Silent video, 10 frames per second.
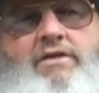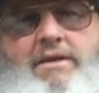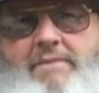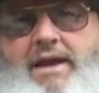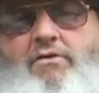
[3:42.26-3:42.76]
that
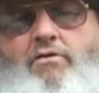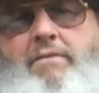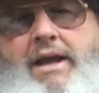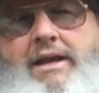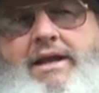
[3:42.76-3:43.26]
they make
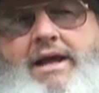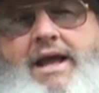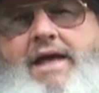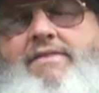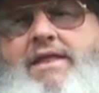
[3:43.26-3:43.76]
homemade,
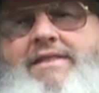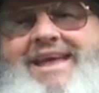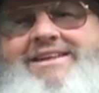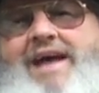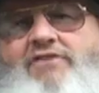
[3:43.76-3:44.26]
and then
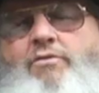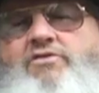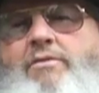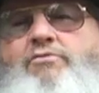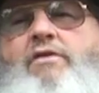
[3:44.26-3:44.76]
they attach to
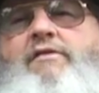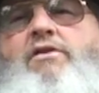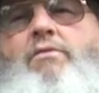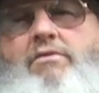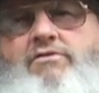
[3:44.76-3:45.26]
it some sort of a
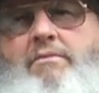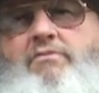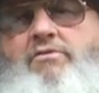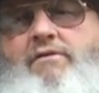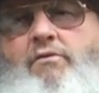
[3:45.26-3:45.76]
note, some
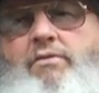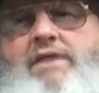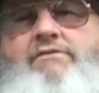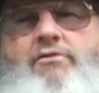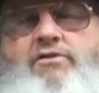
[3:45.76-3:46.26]
sort of a
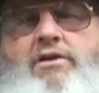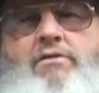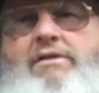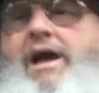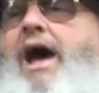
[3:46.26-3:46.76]
reinforcing
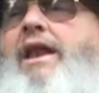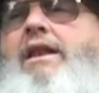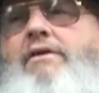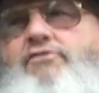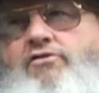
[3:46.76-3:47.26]
note, God
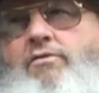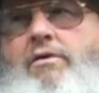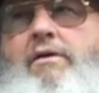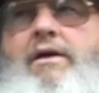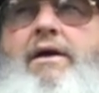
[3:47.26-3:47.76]
loves you,
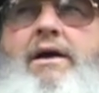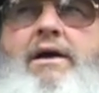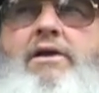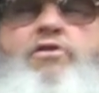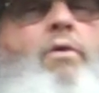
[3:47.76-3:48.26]

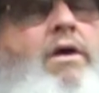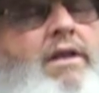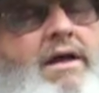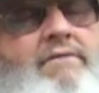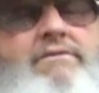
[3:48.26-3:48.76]
or you are
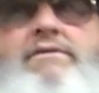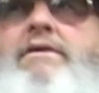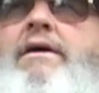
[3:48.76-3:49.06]
loved.